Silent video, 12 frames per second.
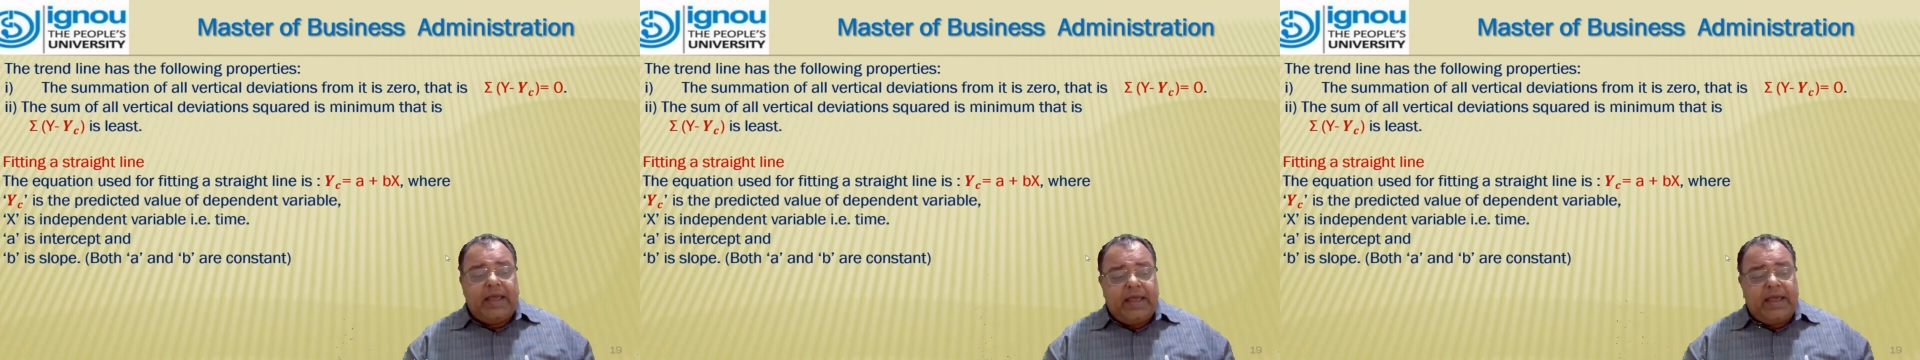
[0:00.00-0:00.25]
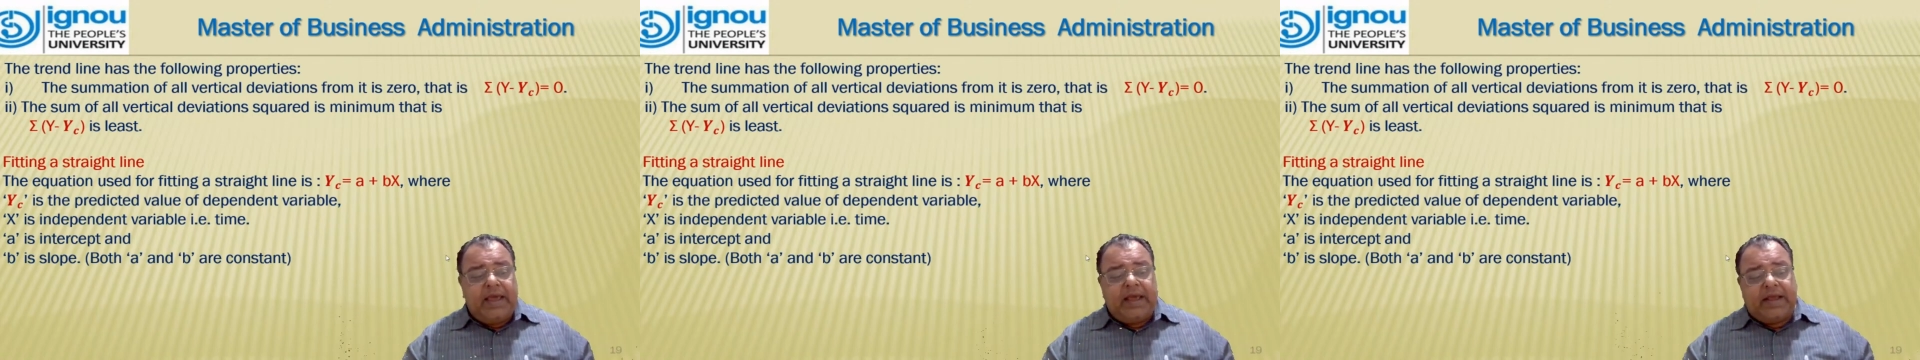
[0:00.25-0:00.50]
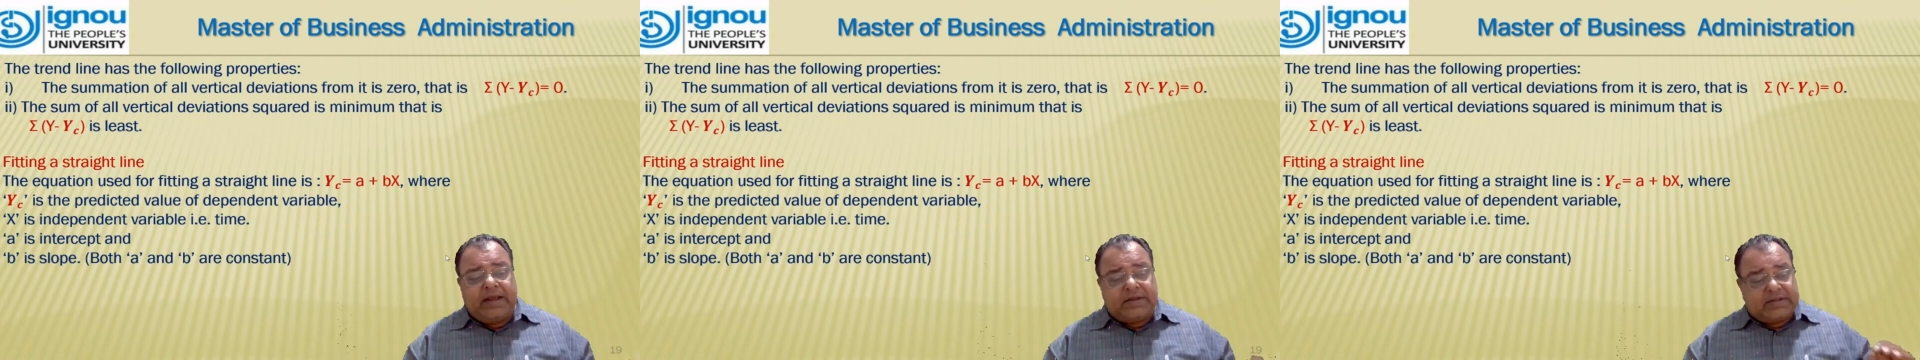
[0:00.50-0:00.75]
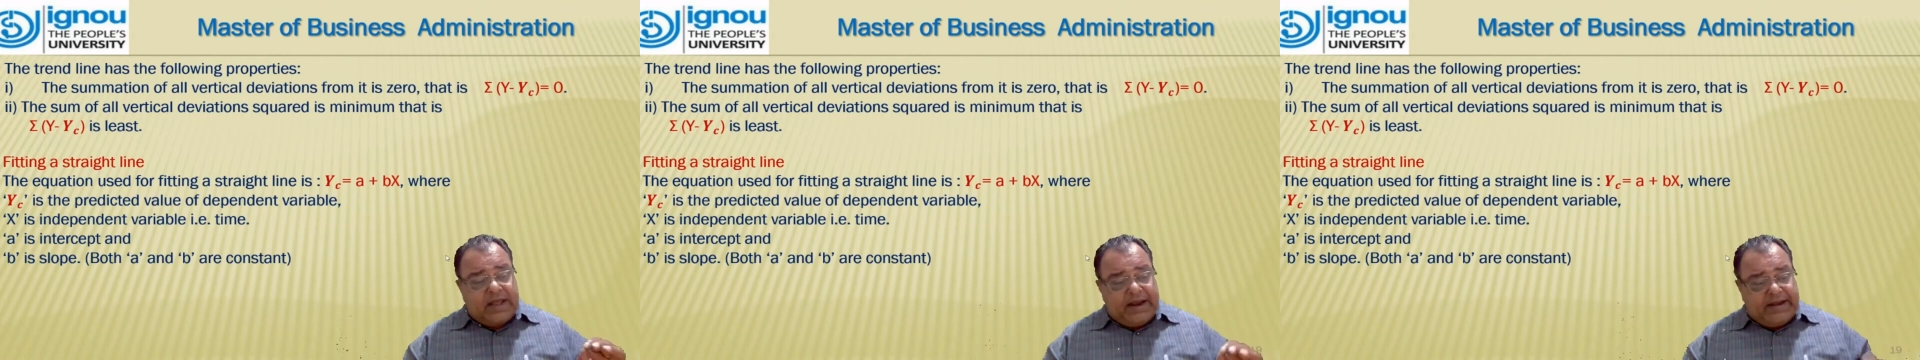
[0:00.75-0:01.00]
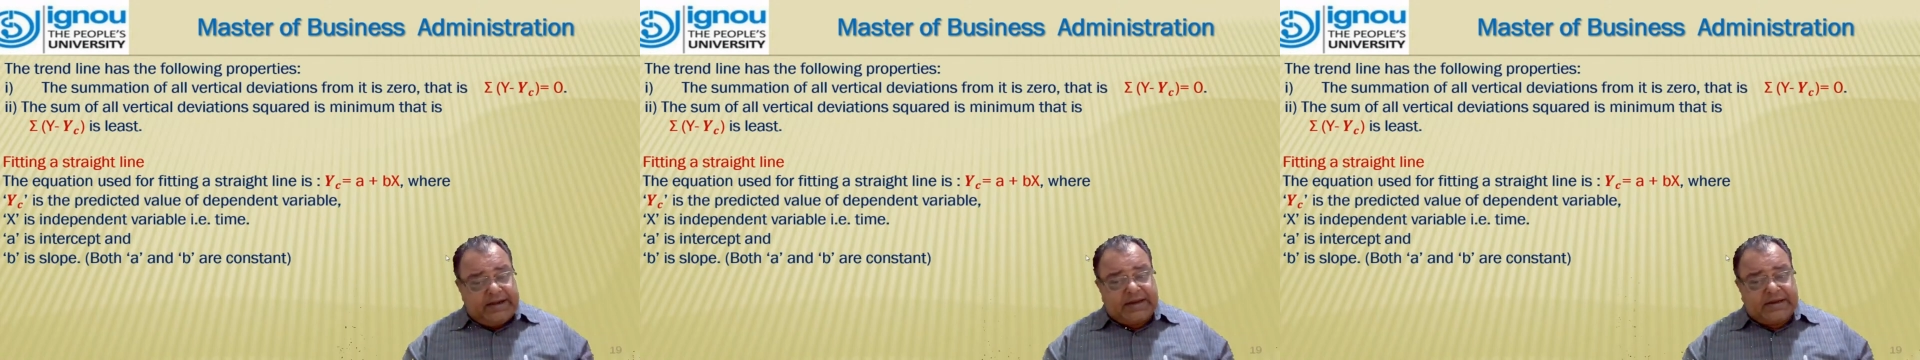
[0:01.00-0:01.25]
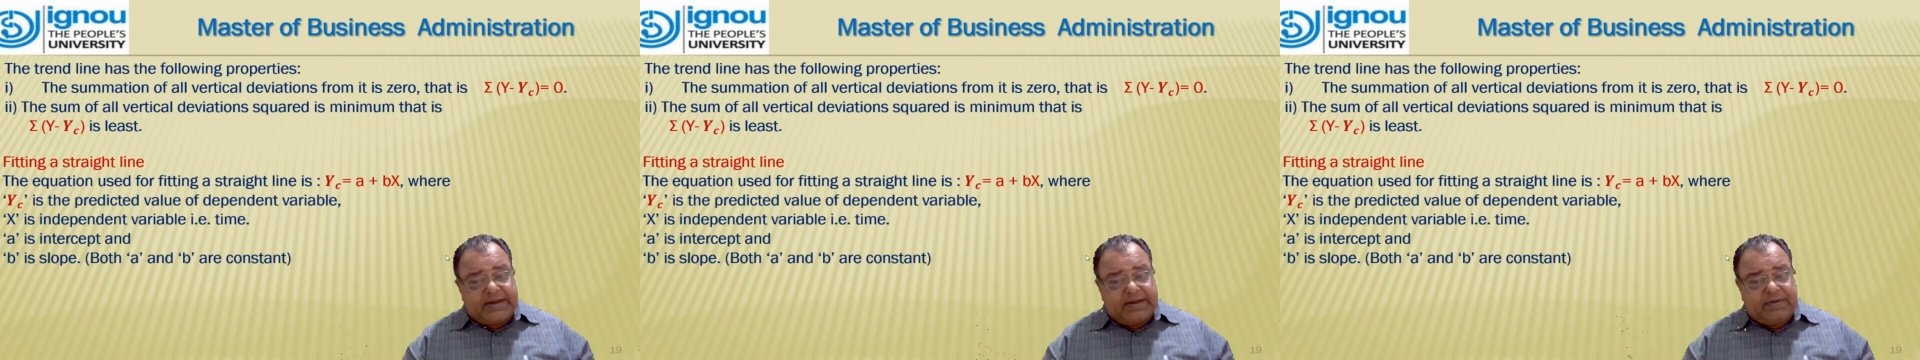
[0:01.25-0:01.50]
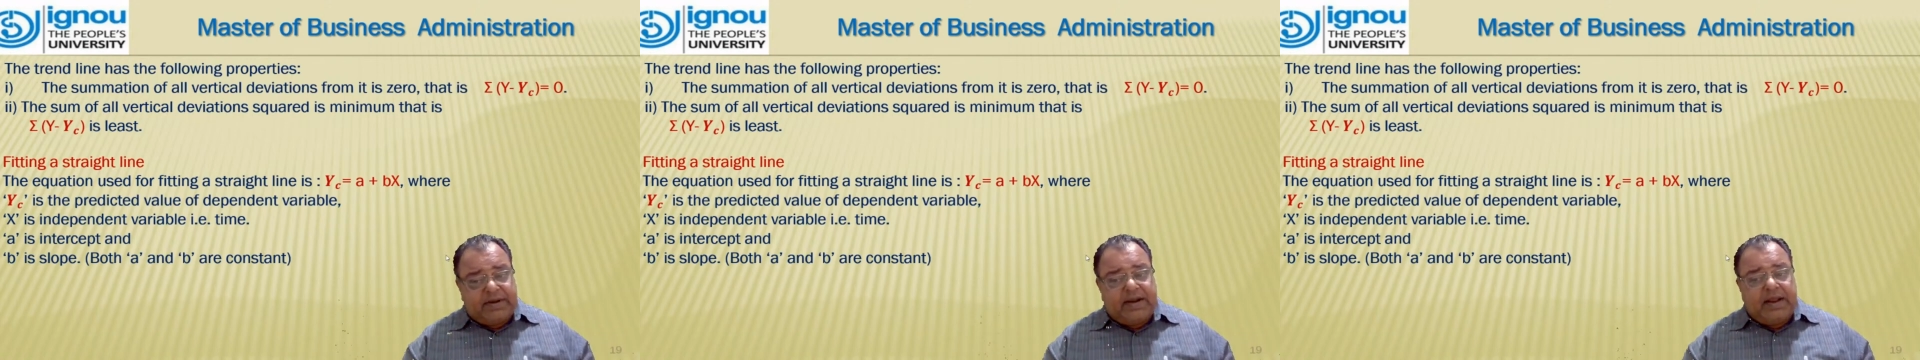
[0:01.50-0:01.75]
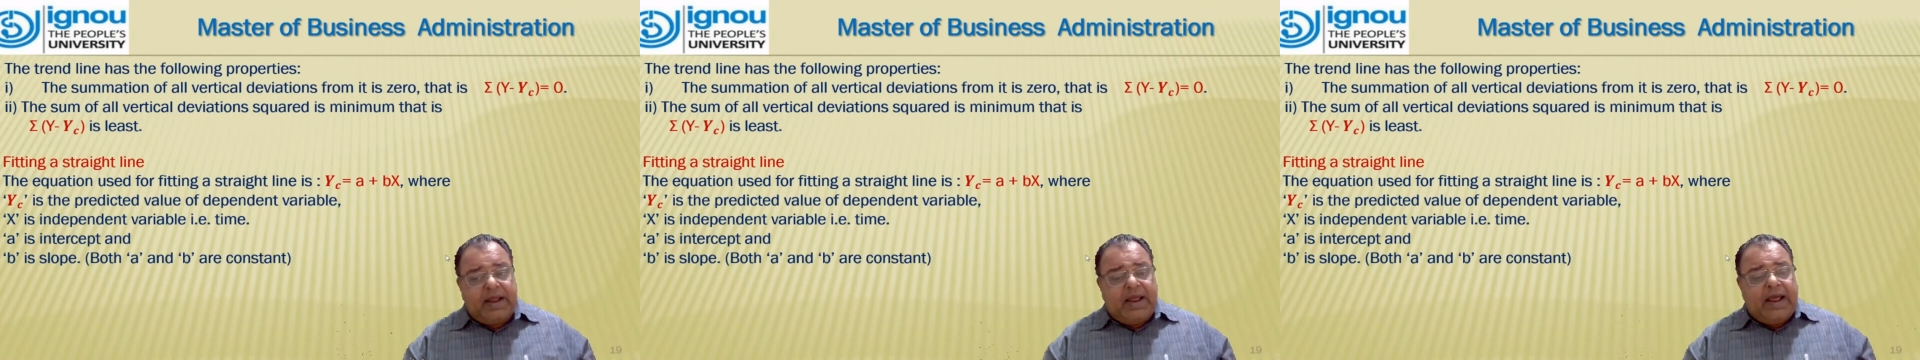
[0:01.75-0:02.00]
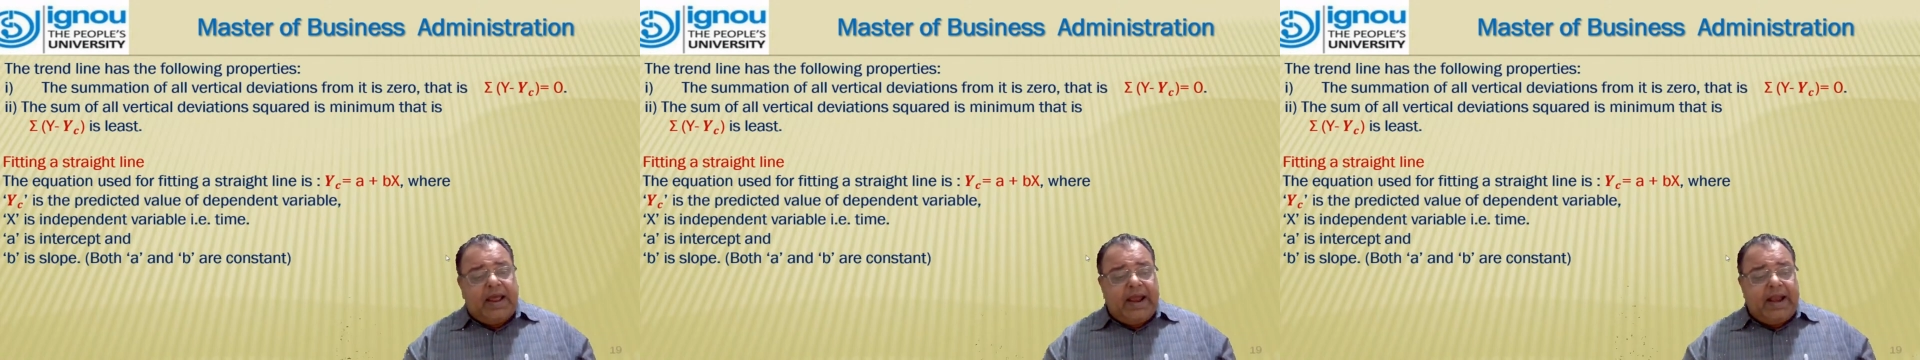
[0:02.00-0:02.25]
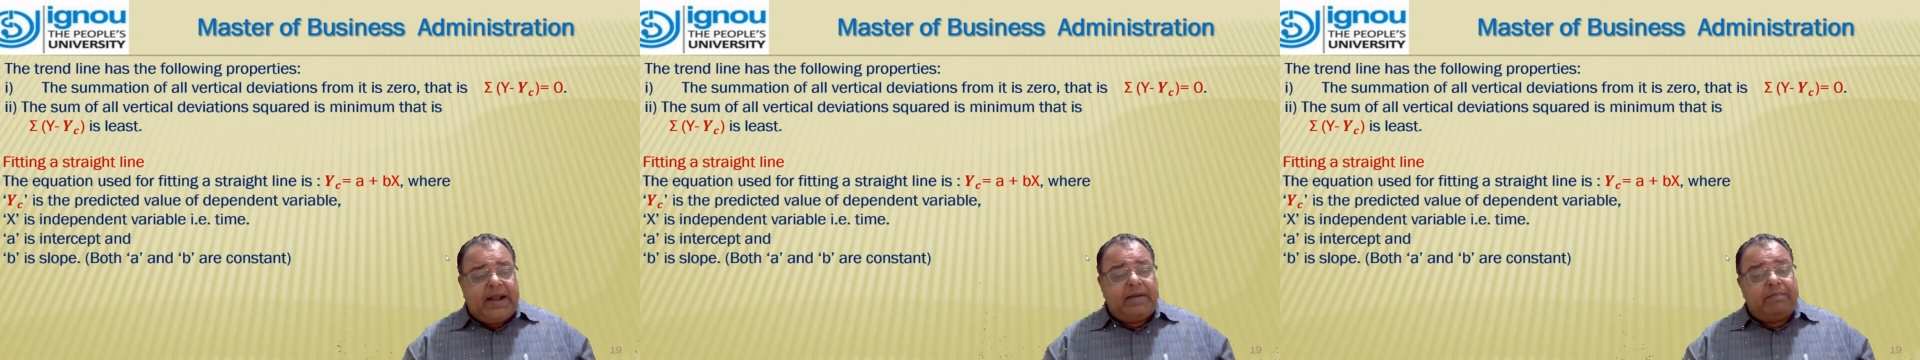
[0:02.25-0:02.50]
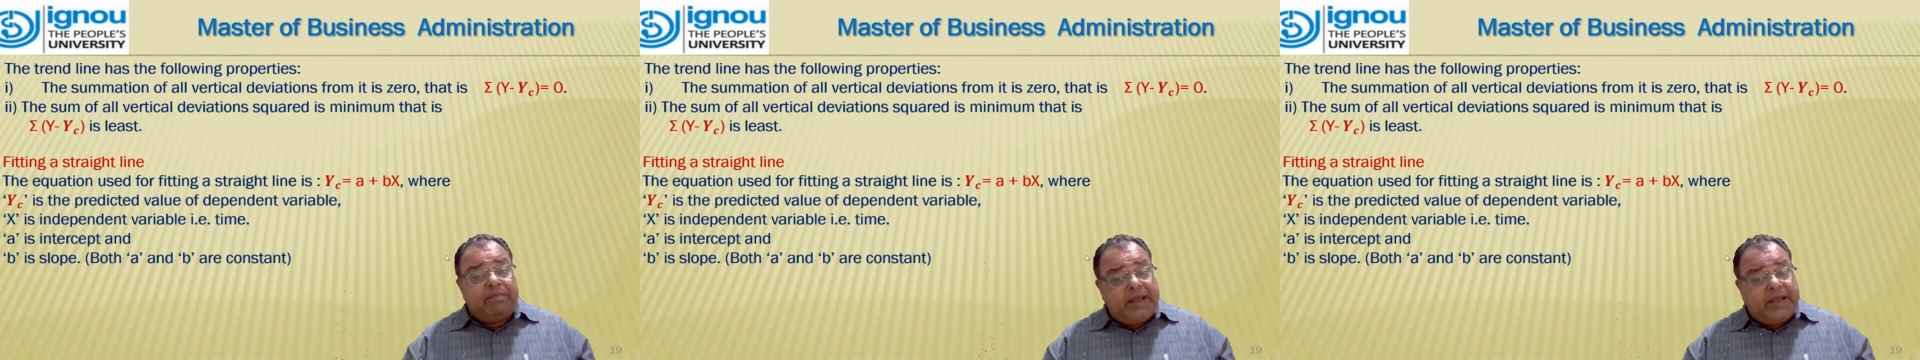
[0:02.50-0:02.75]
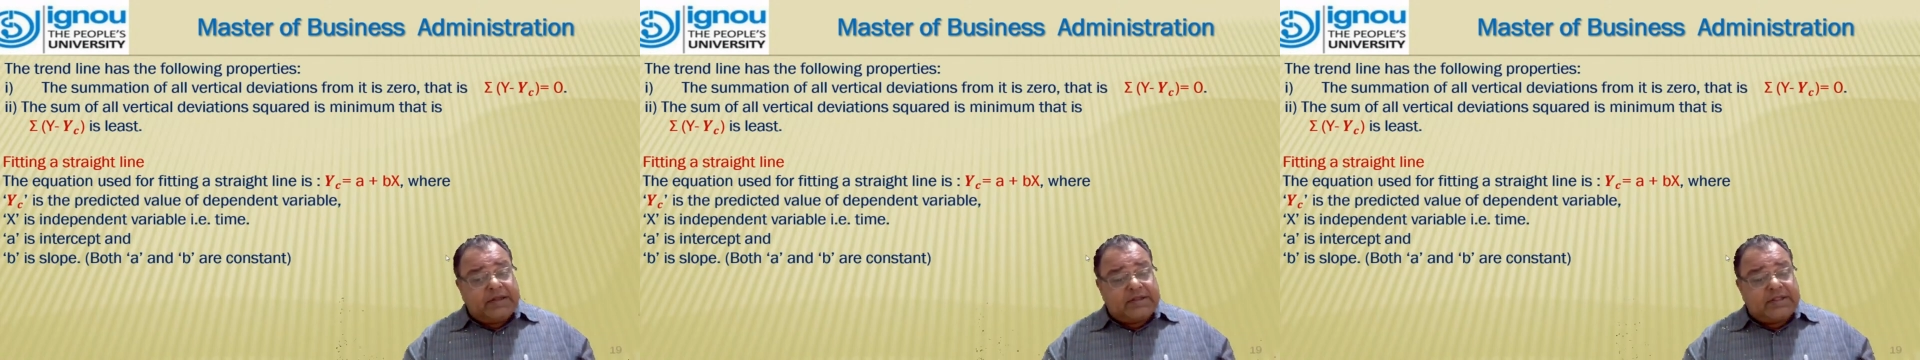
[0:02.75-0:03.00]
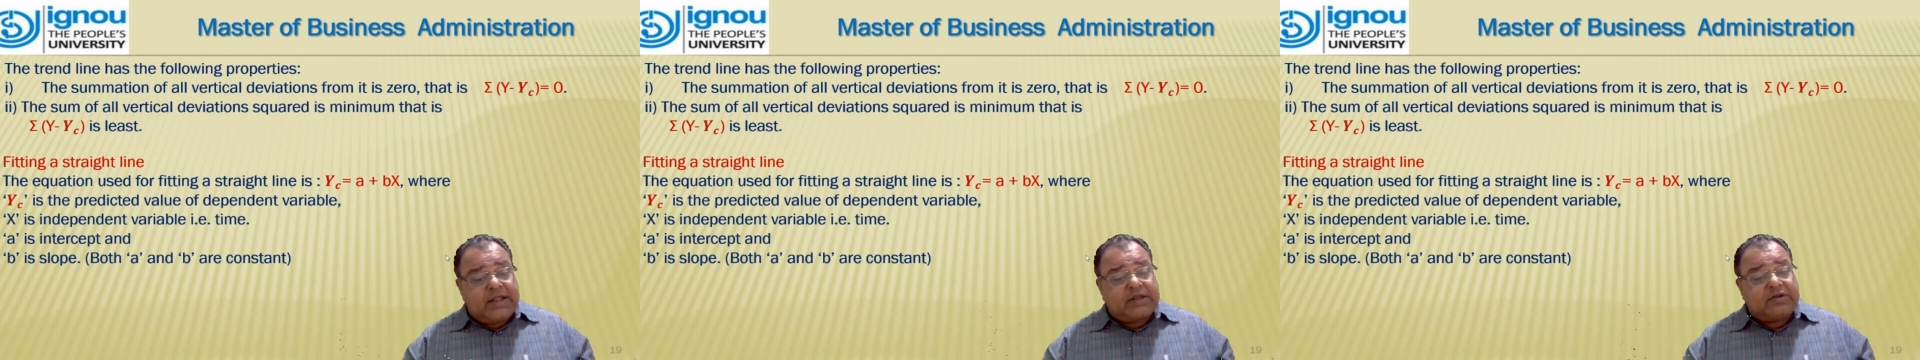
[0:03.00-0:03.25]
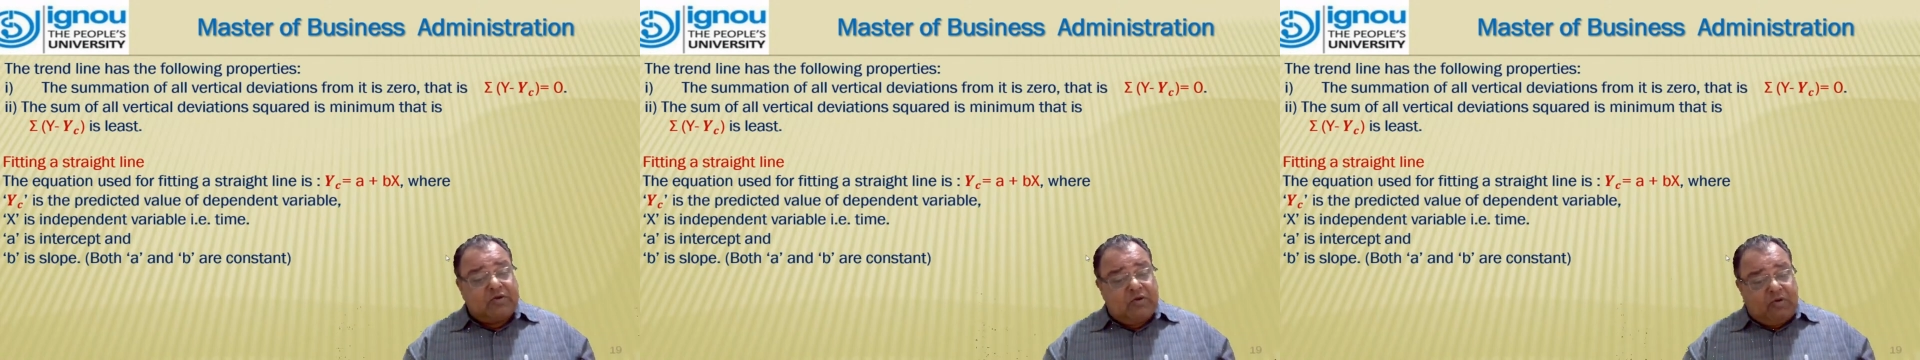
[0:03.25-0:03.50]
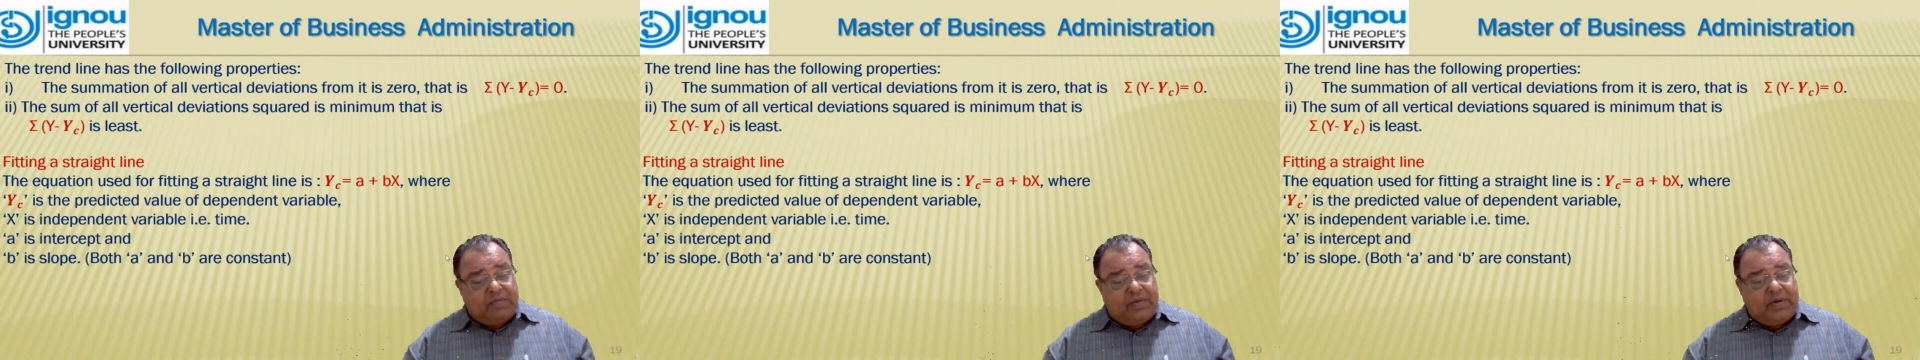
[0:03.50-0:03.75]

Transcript: A is the intercept and b is the slope,